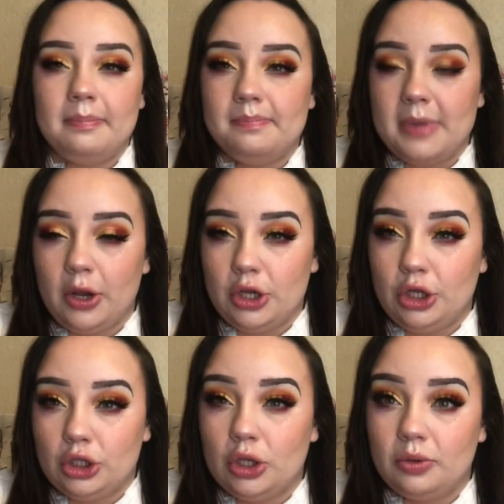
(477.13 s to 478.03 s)
Berry
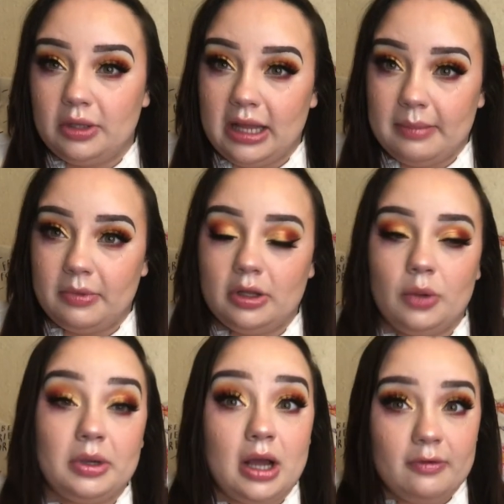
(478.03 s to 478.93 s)
Glow Glam Glow
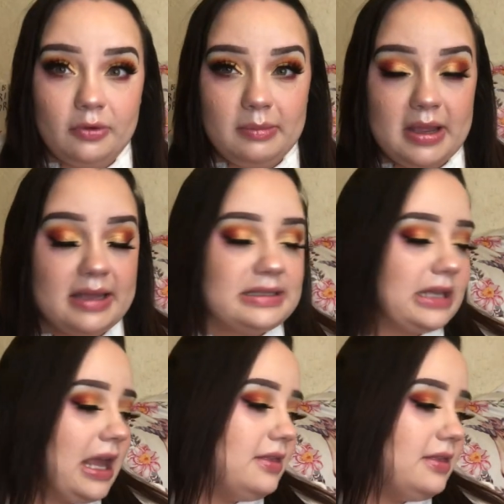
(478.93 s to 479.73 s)
Recovery Mask, and